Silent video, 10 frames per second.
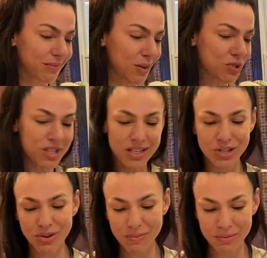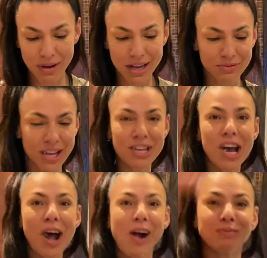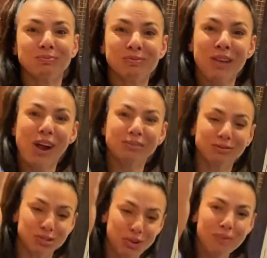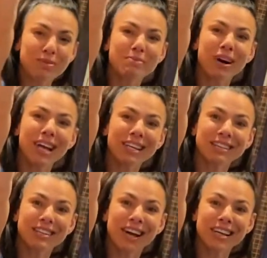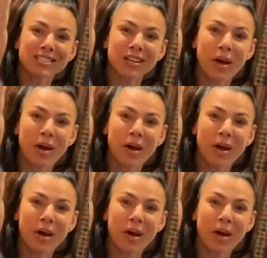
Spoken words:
I'm just gonna drop the mic right here. Drop the mic, guys.